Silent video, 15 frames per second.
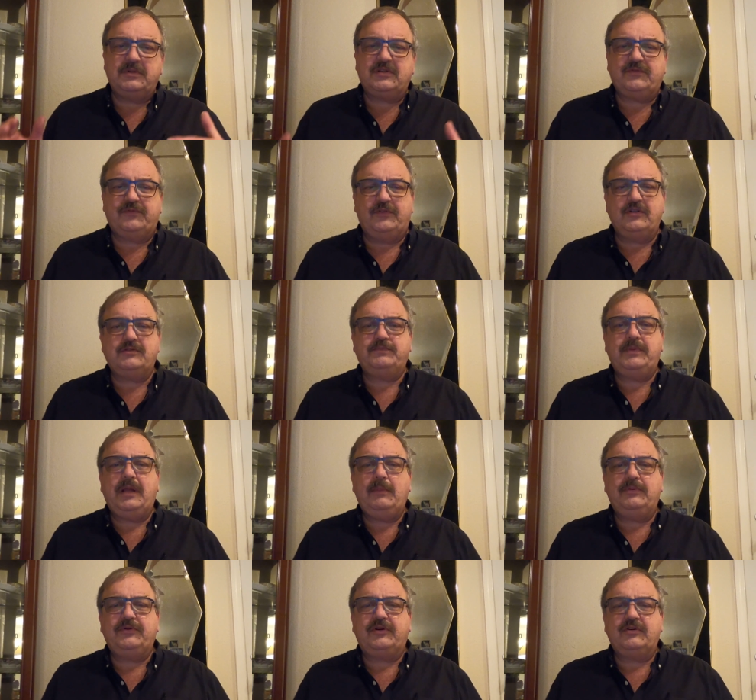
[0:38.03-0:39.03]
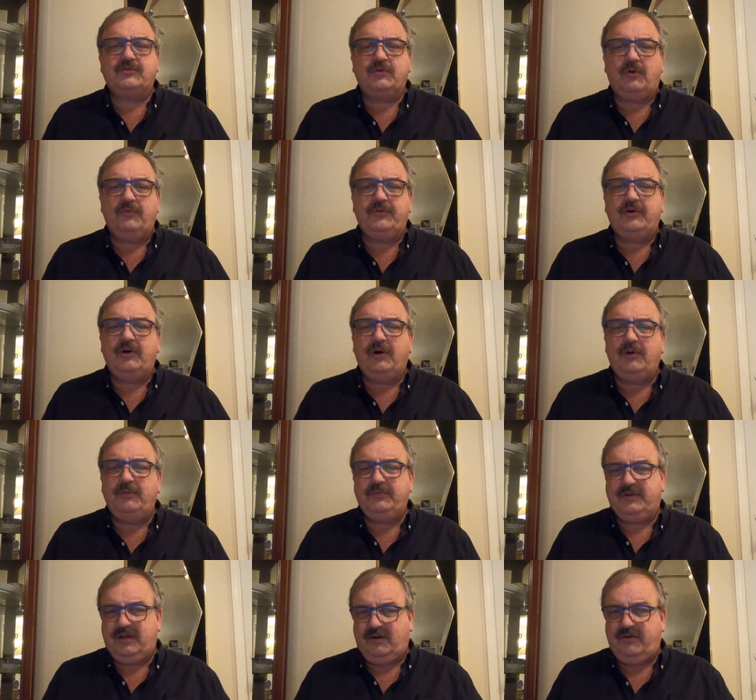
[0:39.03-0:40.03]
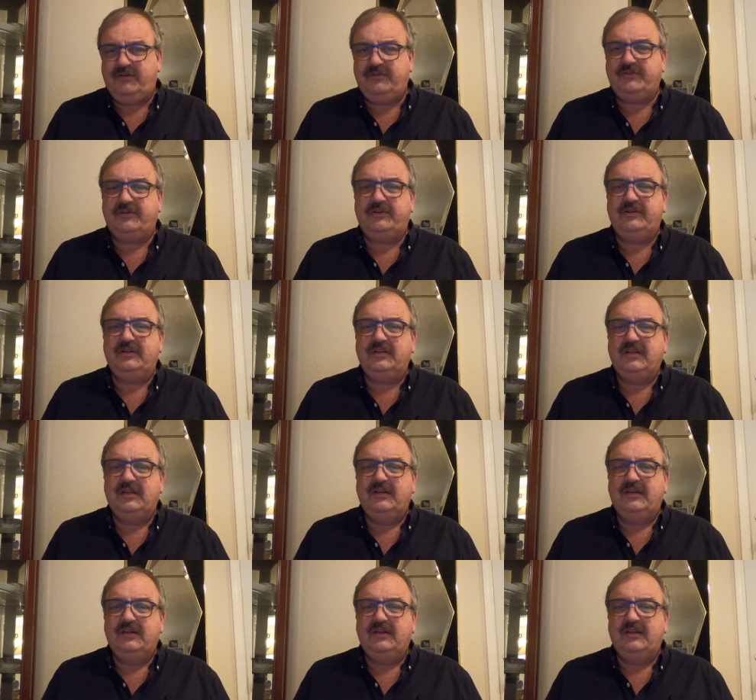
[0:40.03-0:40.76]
must first be able to control their own character.